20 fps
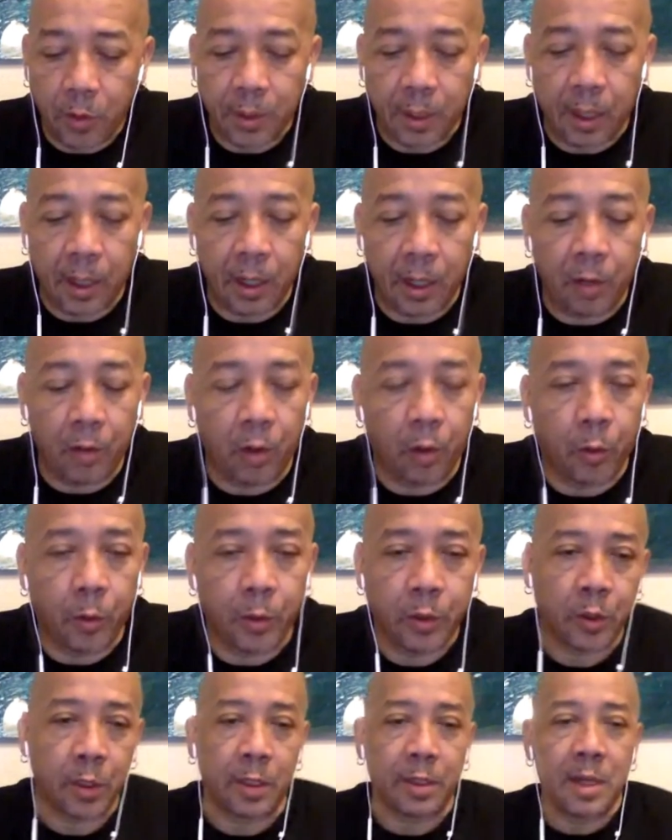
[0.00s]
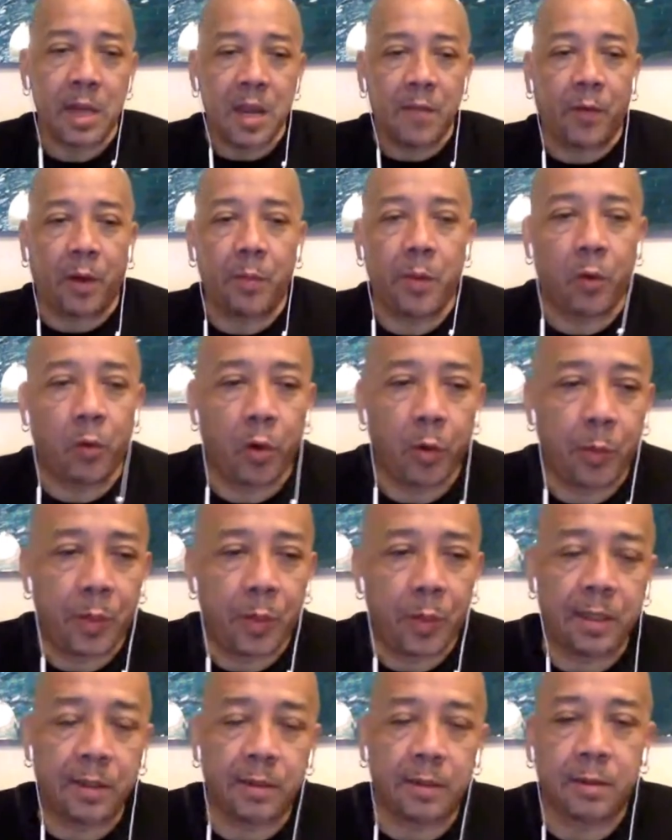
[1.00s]
out of era which will never be
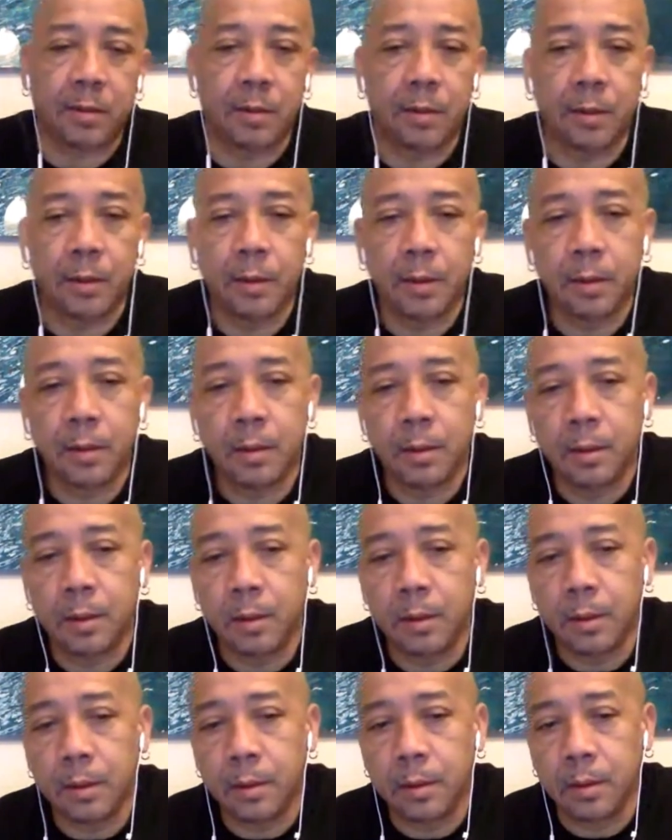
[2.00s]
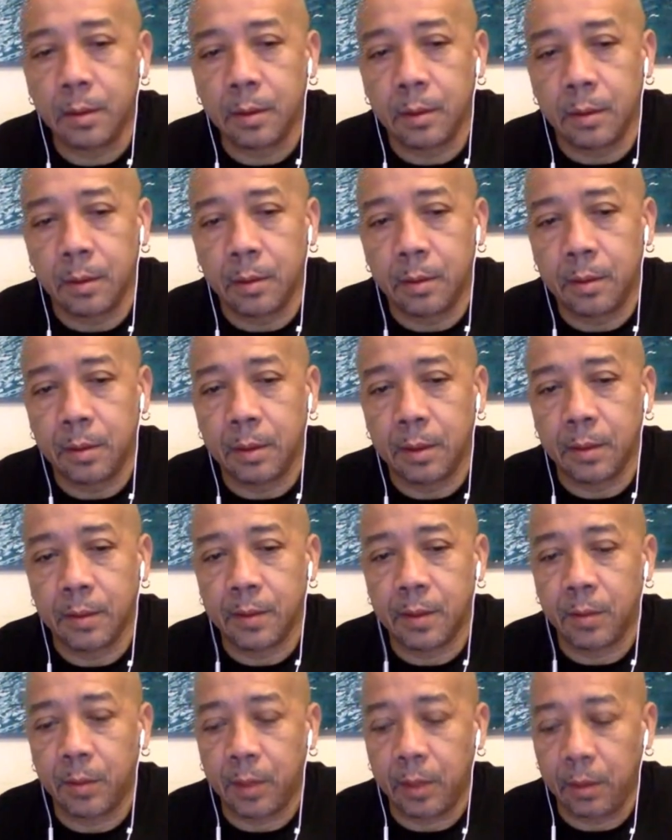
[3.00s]
replaced. Hmm. You
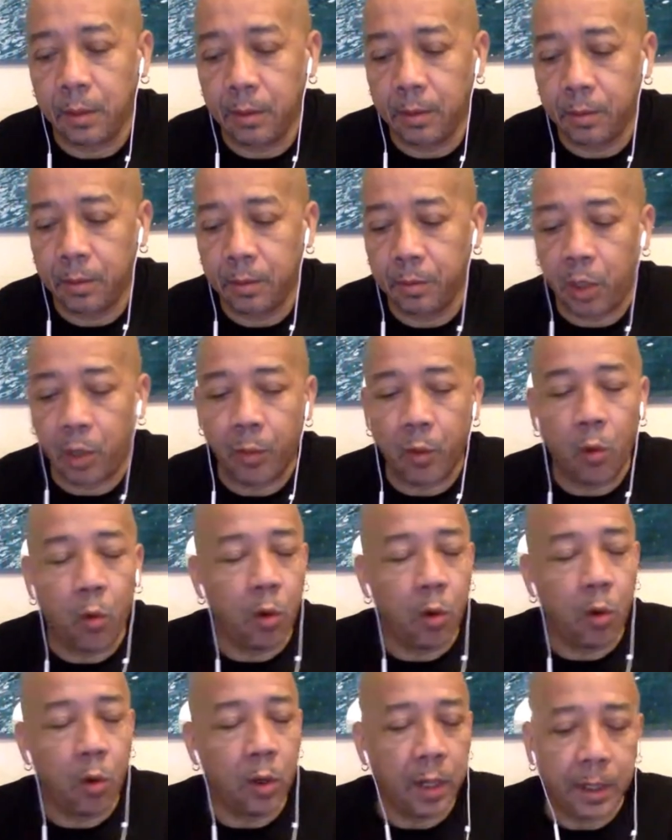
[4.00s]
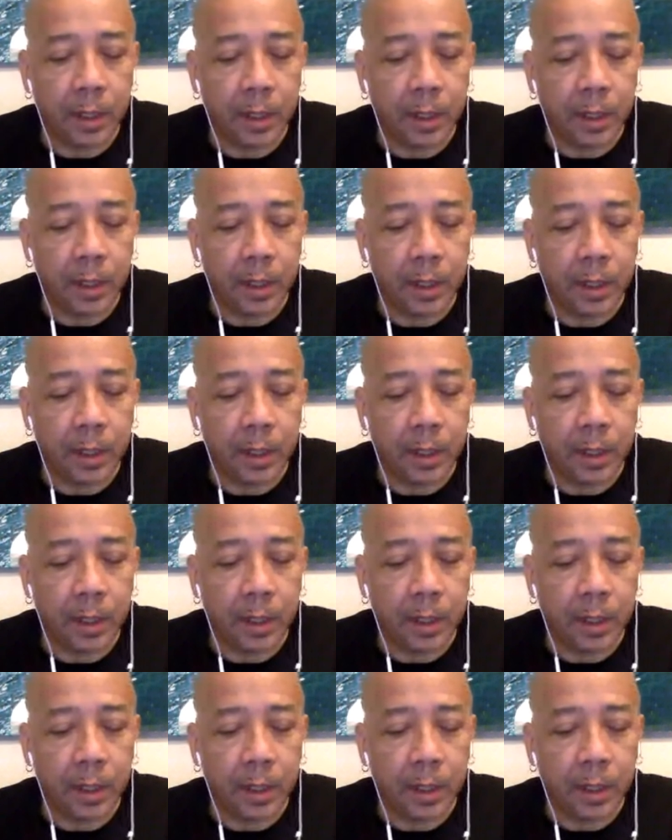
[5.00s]
see me? You got the wall in the canyon,
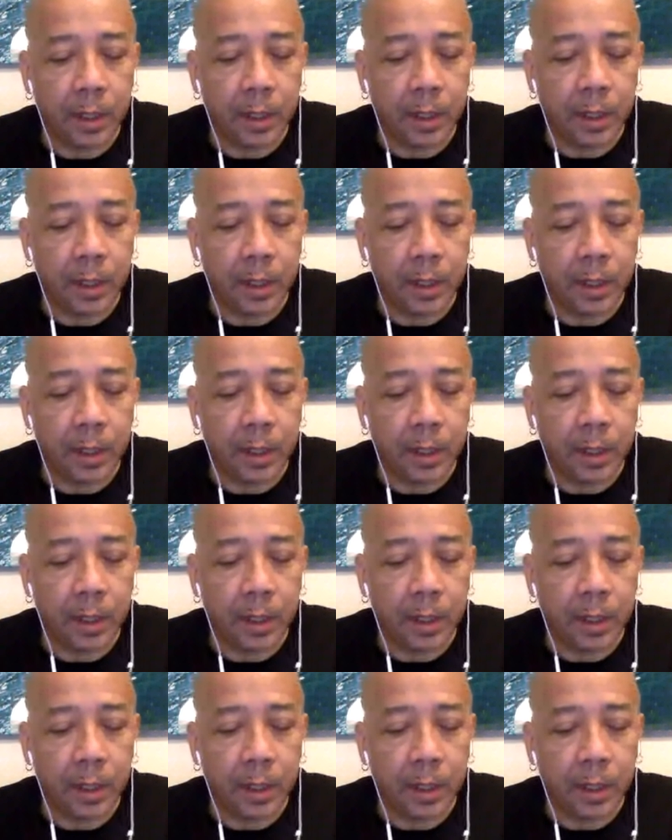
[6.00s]
sound, the King